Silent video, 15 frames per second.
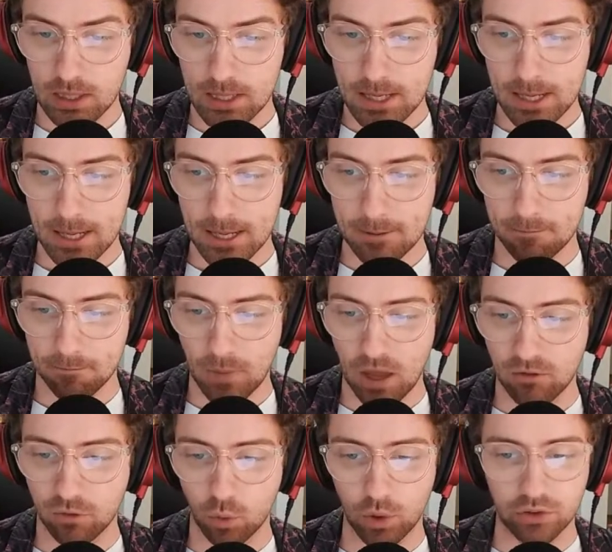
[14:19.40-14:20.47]

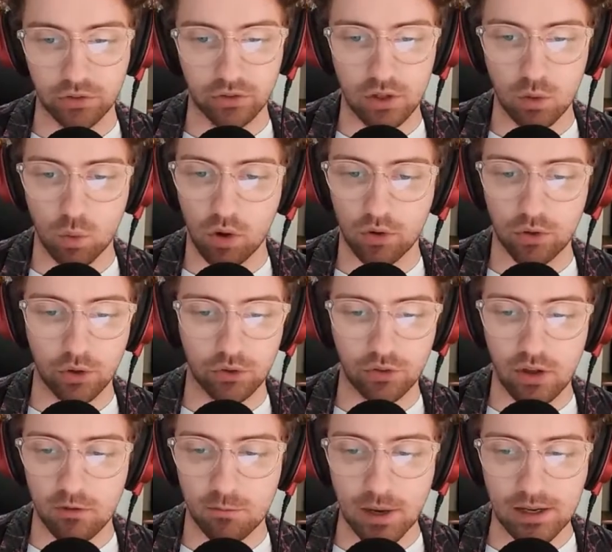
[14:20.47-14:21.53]
And for Western Sydney Wanderers,
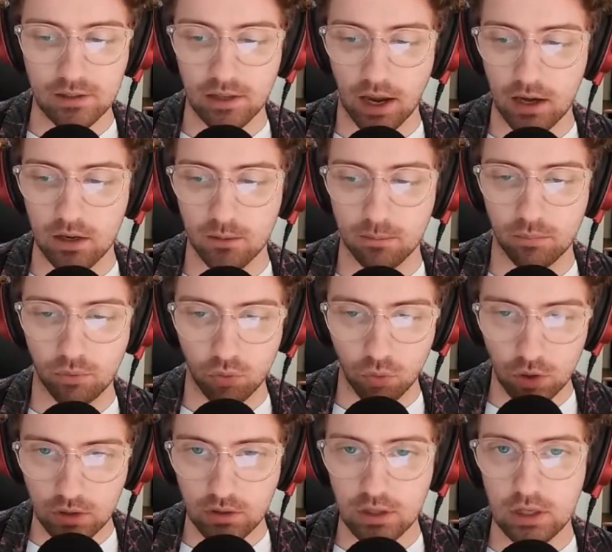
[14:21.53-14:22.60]
they've maintained a
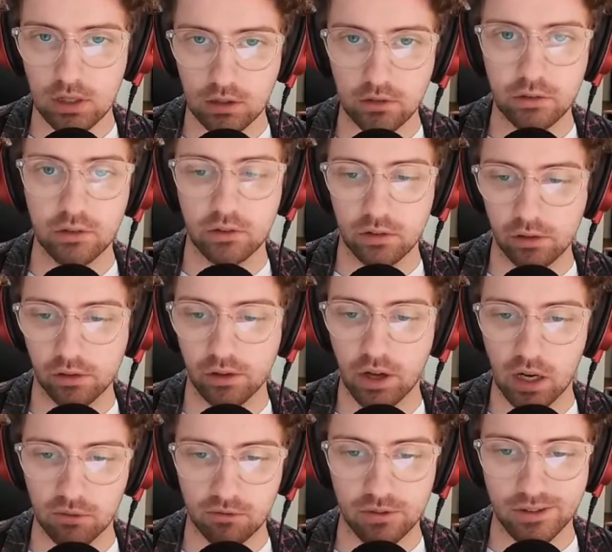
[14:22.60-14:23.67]
pretty consistent
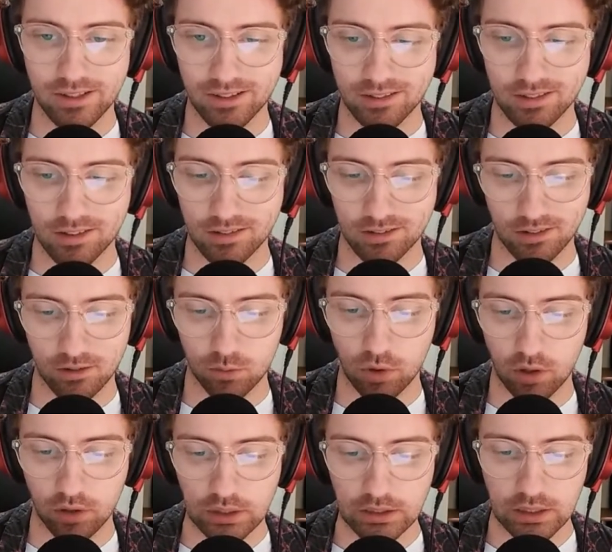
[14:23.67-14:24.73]
lineup for this season as
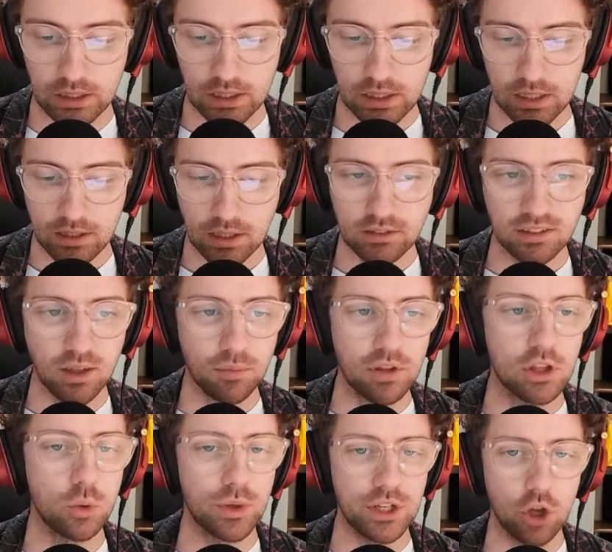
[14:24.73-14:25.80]
well. And that's
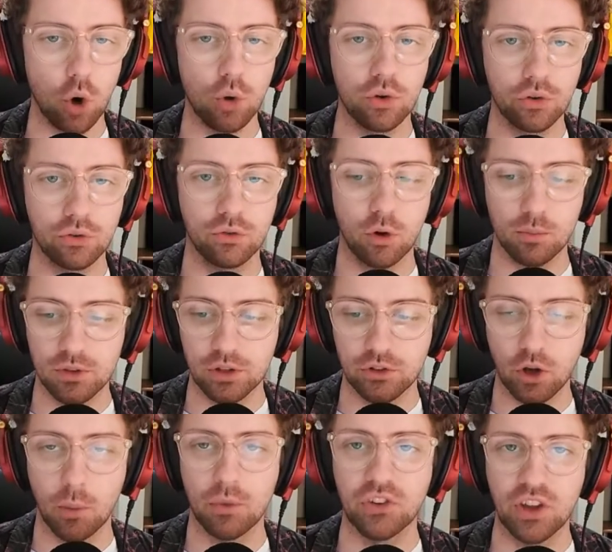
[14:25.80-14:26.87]
something that we noticed from the
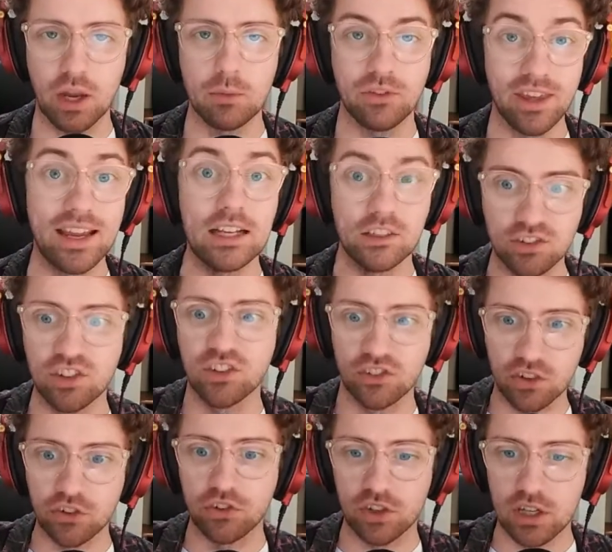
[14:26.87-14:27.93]
top teams, their
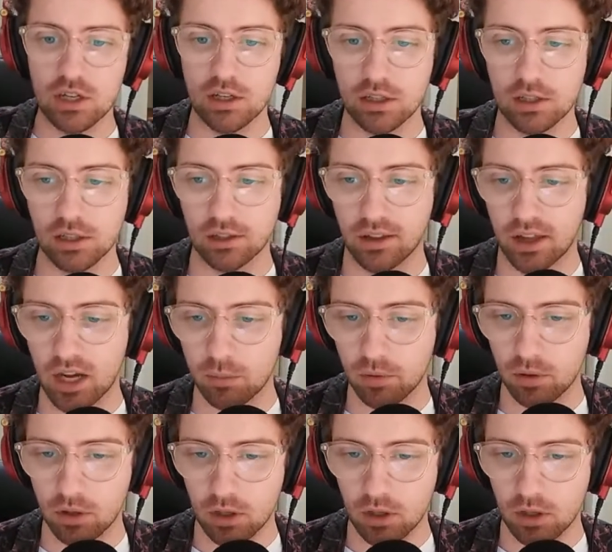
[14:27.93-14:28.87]
consistency in their lineup.